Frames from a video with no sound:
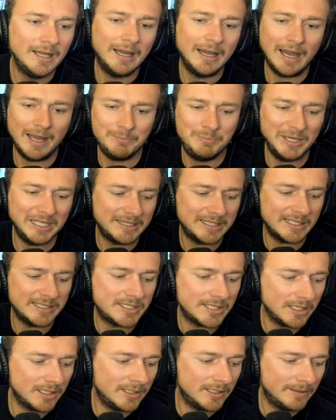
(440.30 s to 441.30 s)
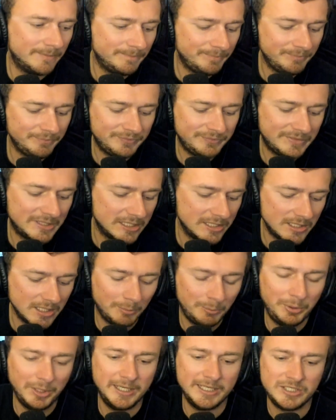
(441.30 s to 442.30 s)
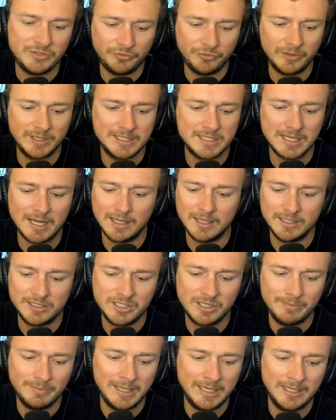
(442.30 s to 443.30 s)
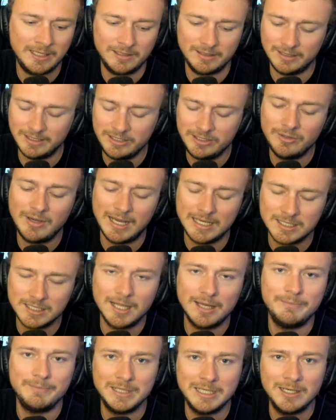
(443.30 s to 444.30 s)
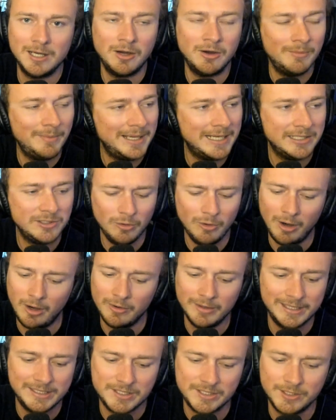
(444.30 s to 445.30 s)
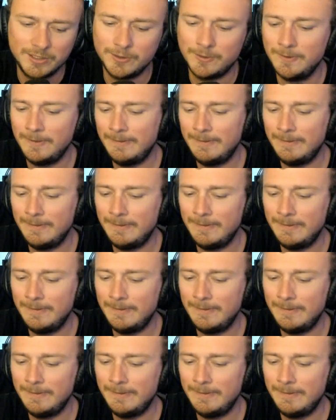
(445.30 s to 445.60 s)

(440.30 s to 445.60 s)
I bet that's a British phraseology, man. You guys let me know, man. You always do.